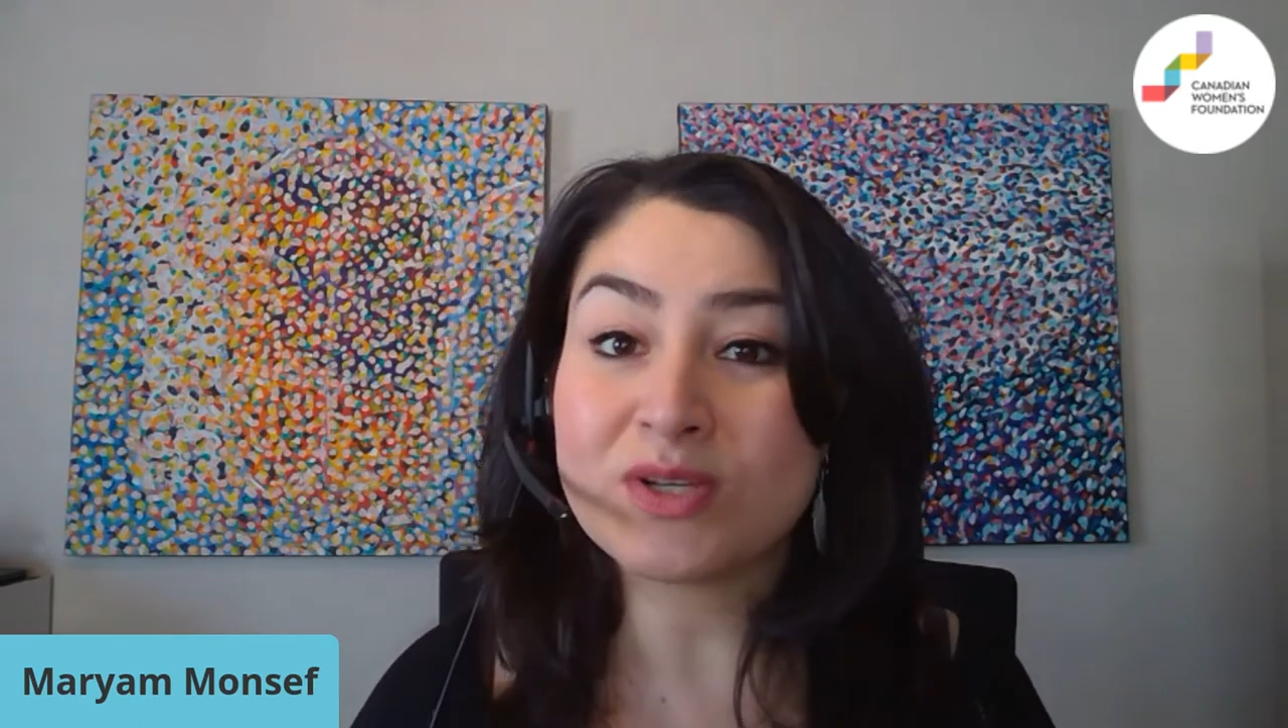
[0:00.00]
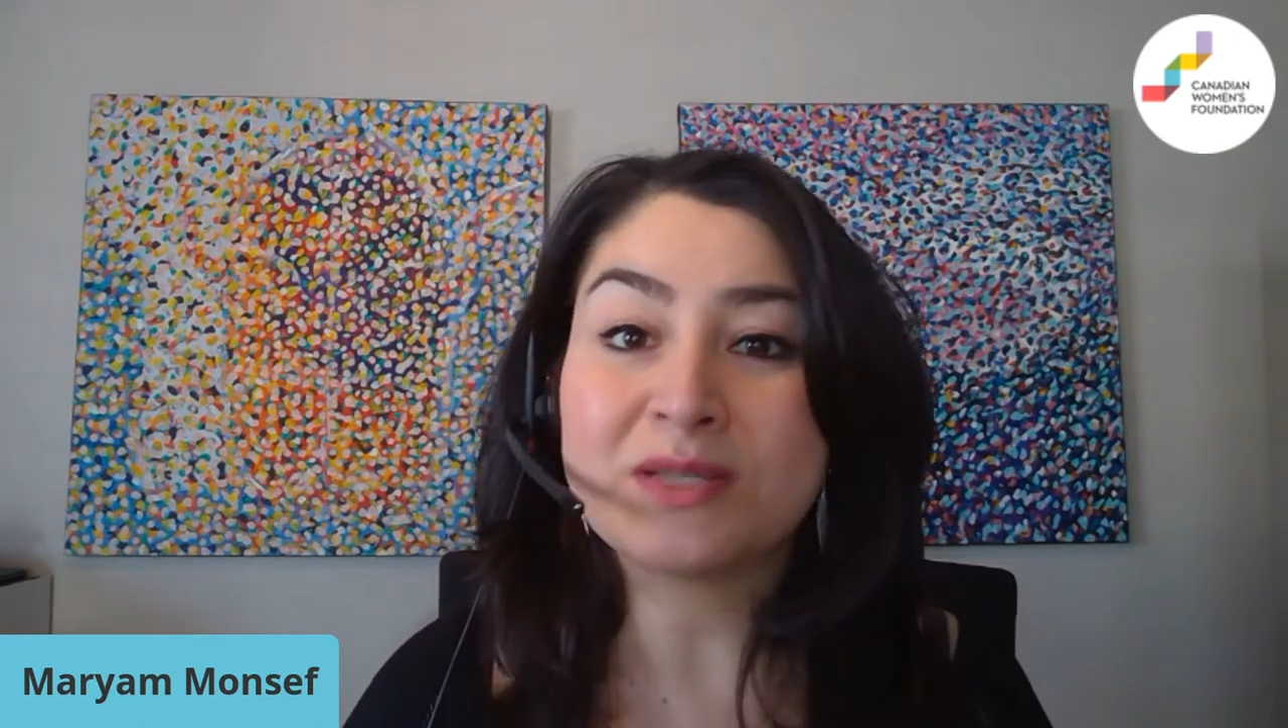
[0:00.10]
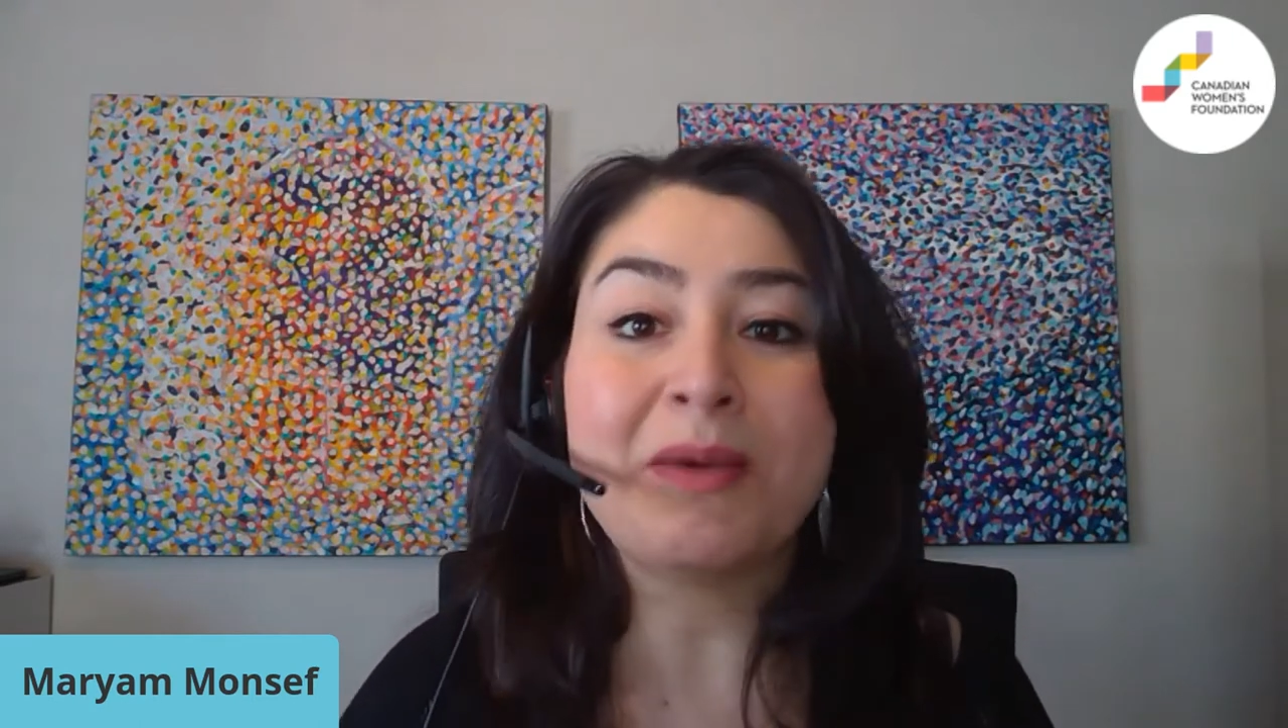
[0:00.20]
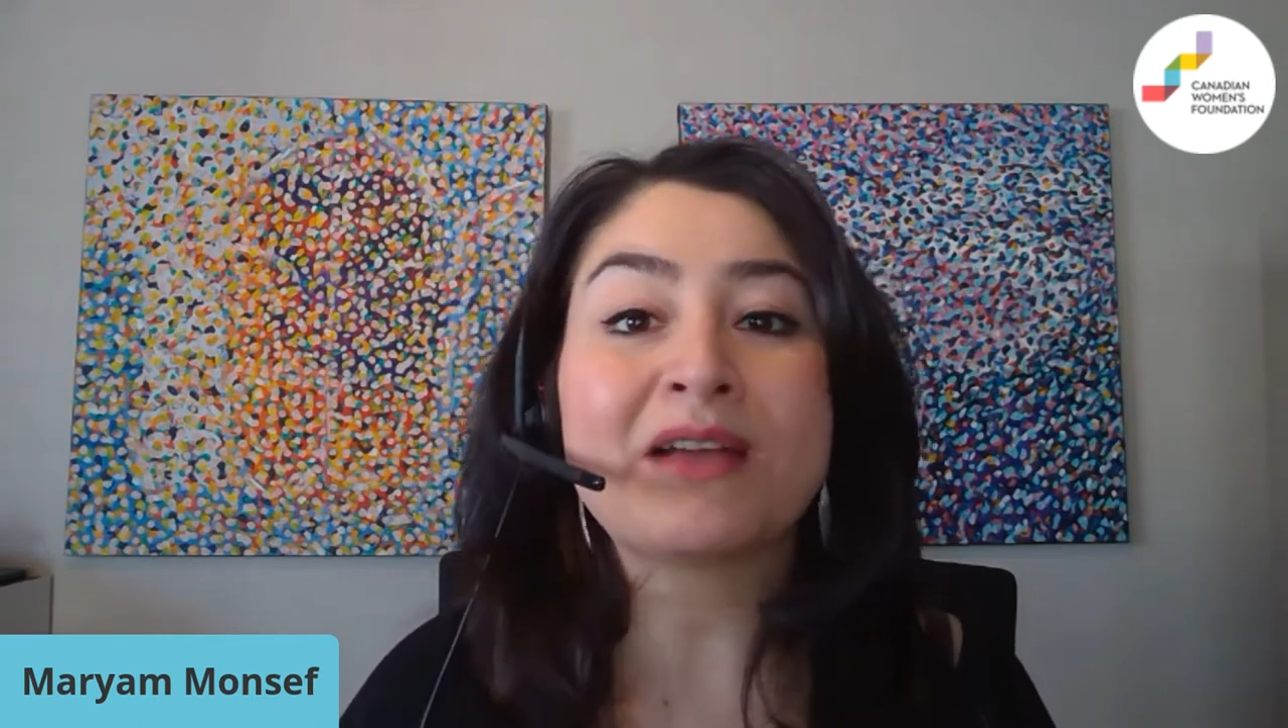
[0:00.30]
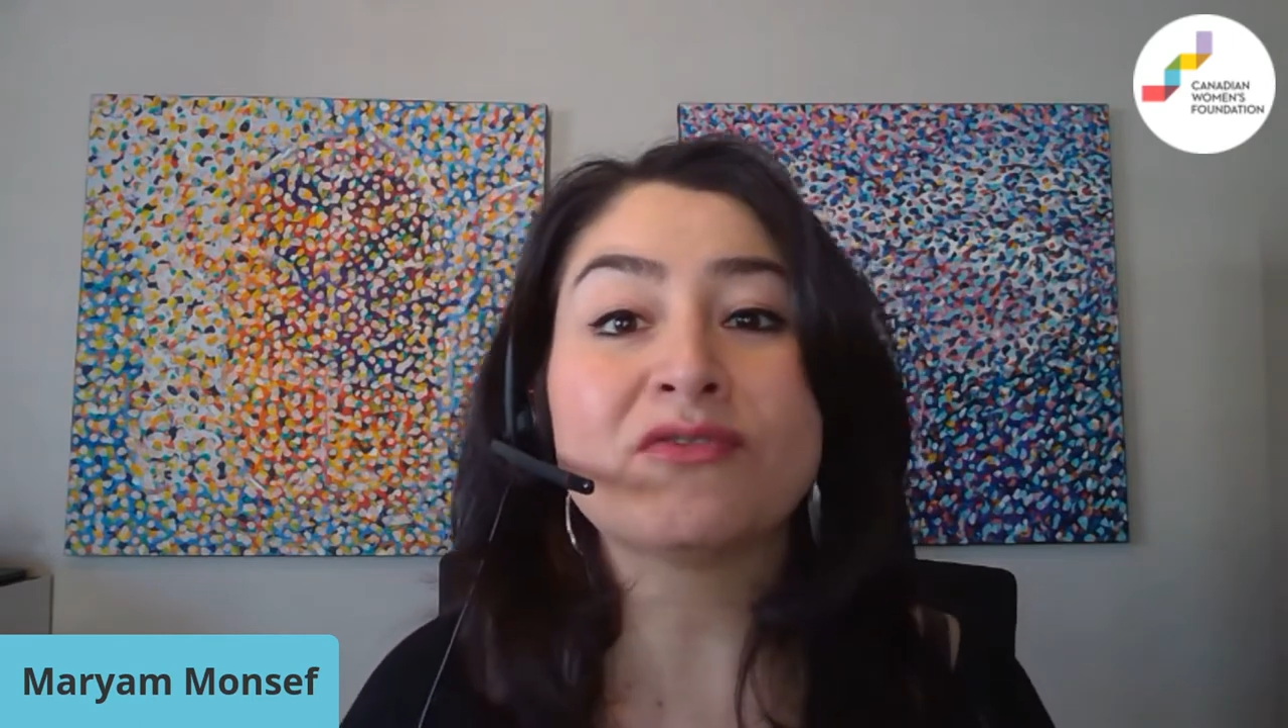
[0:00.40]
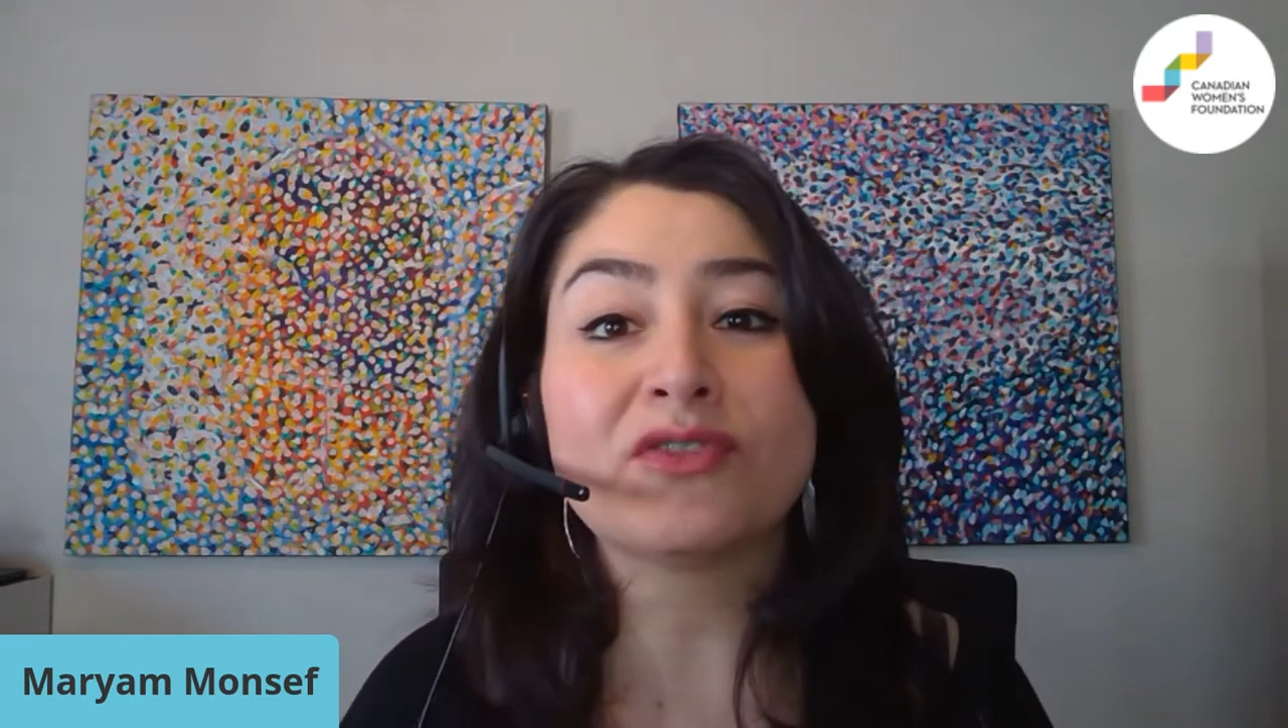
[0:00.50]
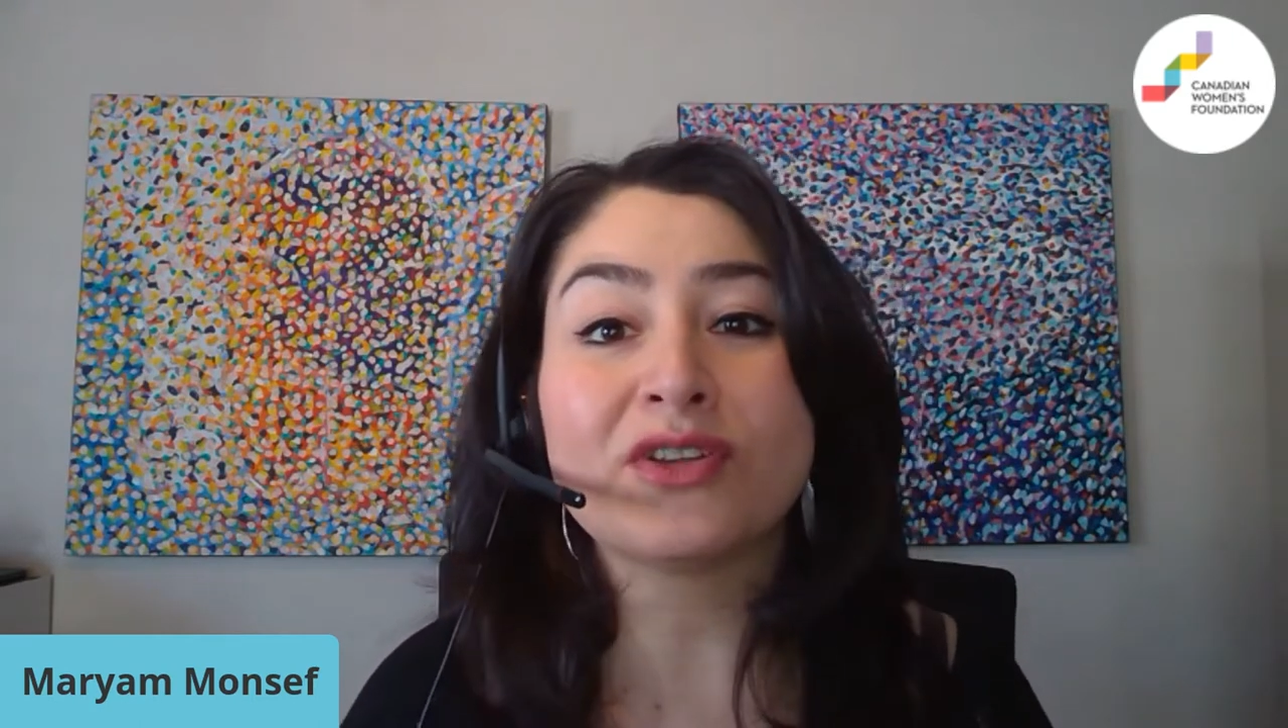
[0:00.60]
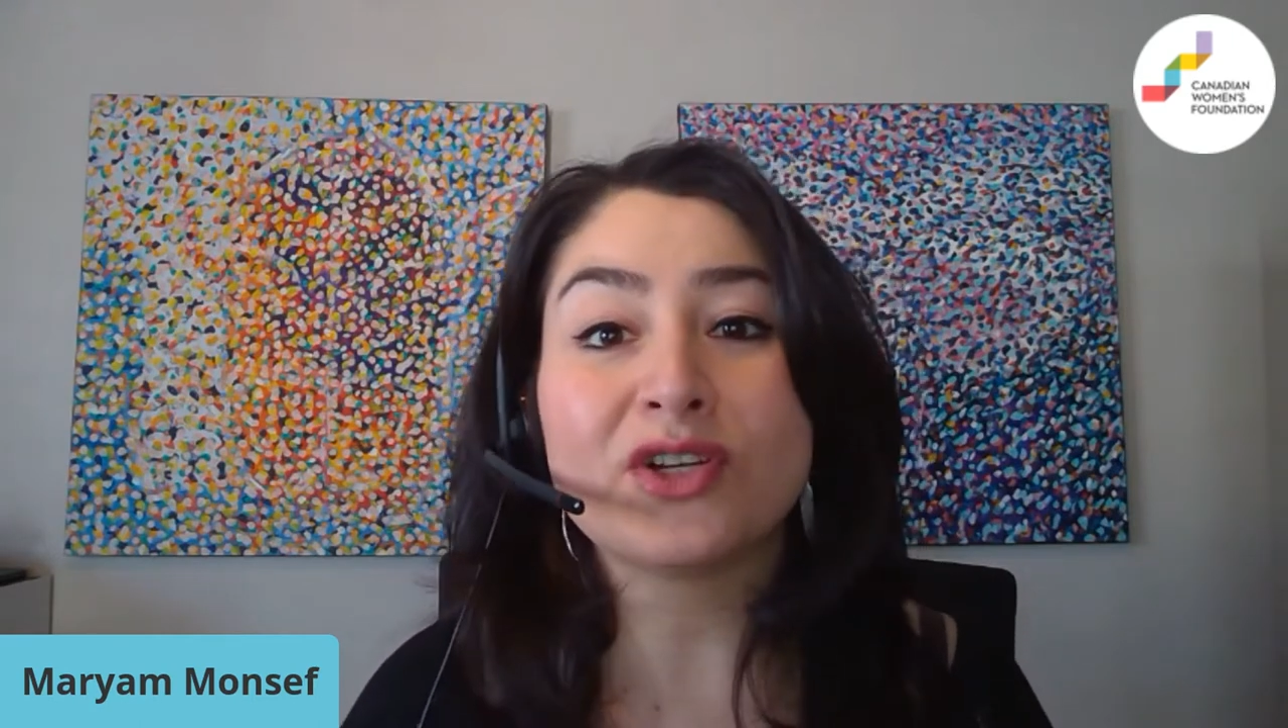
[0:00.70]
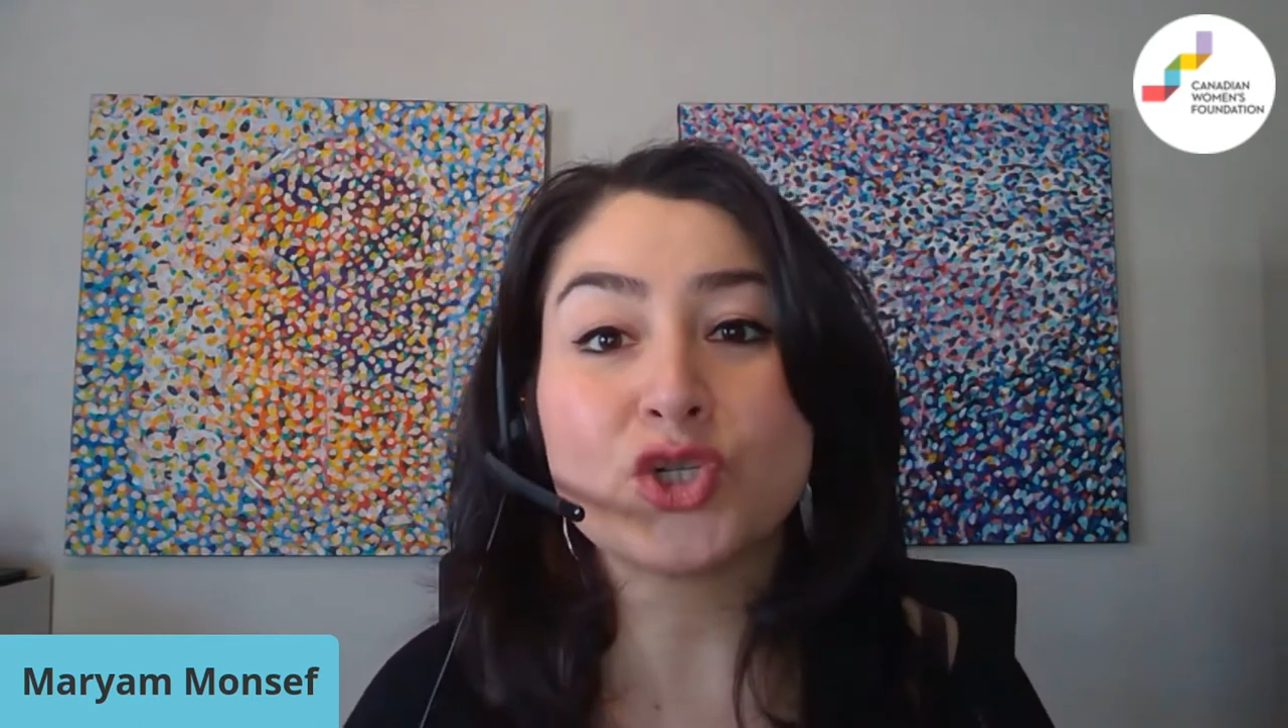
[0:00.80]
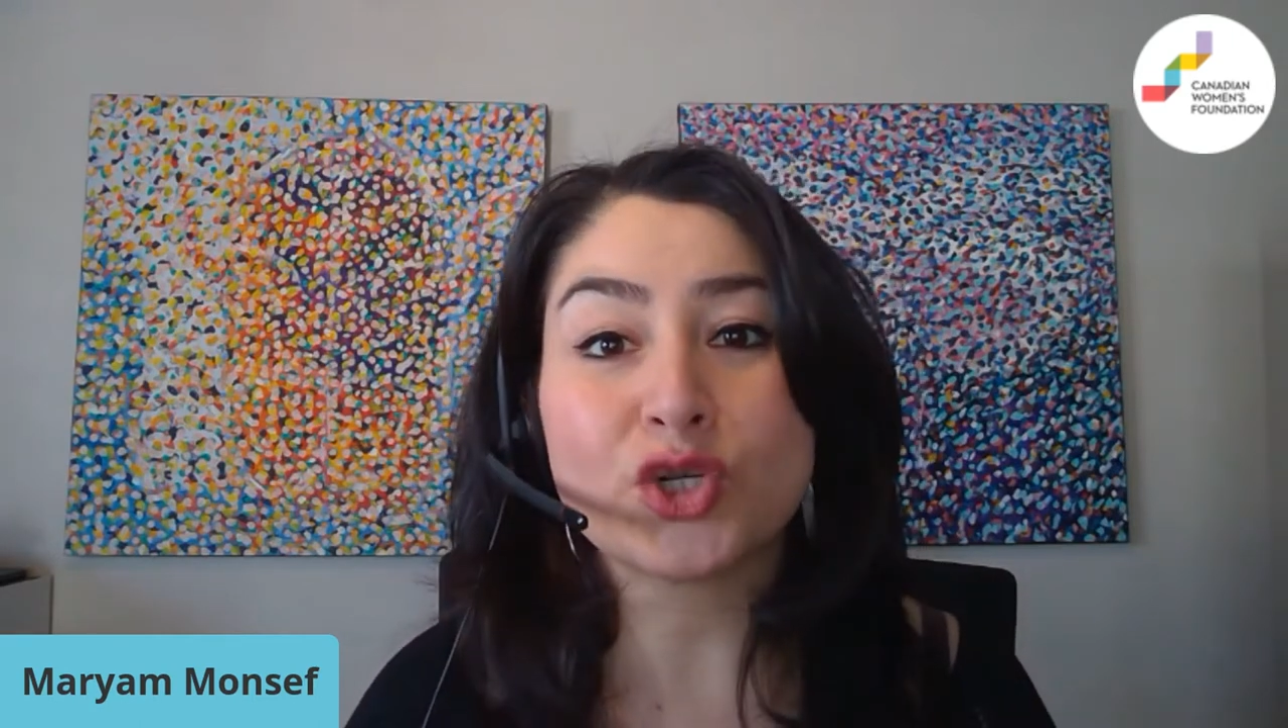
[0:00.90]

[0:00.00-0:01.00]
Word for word: respect for their